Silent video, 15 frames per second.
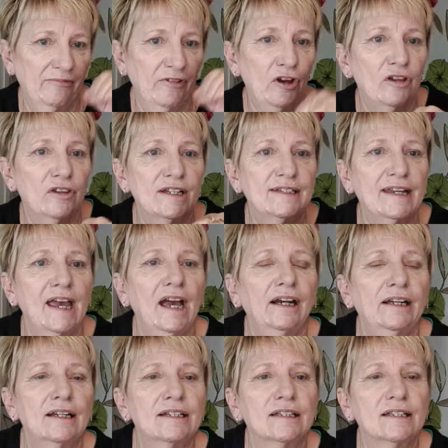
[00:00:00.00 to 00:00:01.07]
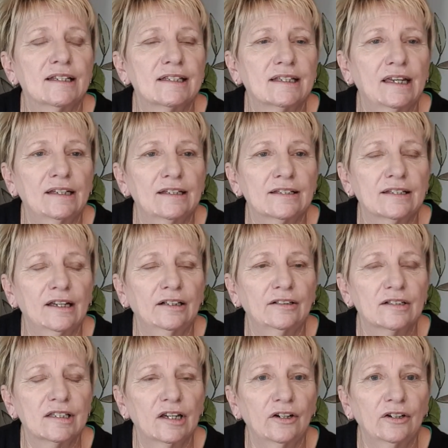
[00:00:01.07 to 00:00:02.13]
further down into the skin
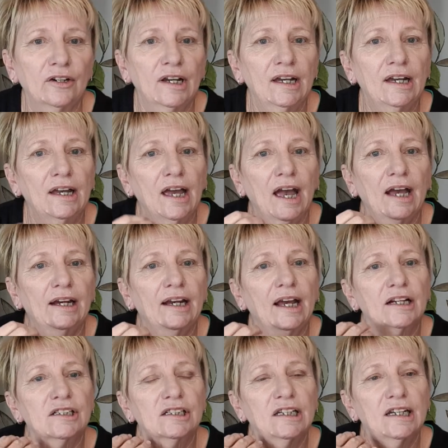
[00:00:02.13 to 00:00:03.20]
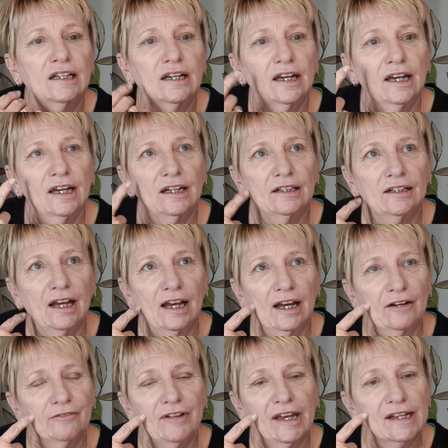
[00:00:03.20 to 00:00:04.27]
cells. So, and it actually
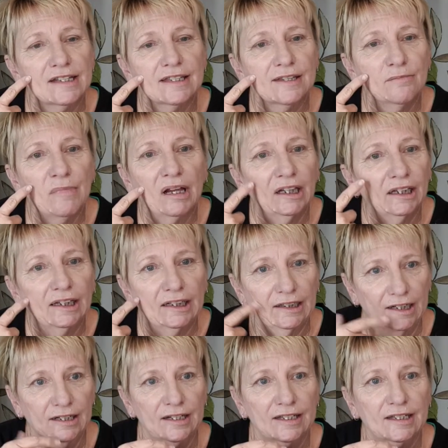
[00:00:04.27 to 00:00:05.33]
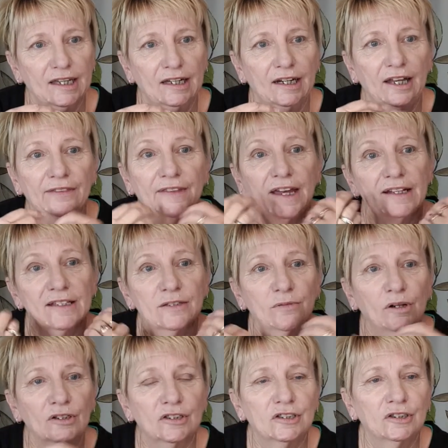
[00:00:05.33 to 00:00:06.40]
affects the melanin in your skin, and that's
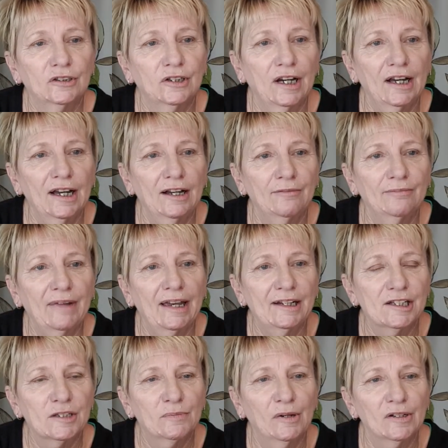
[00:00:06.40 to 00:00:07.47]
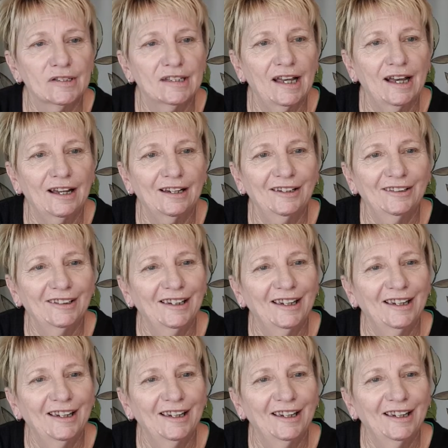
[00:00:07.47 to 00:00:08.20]
what your age spots are.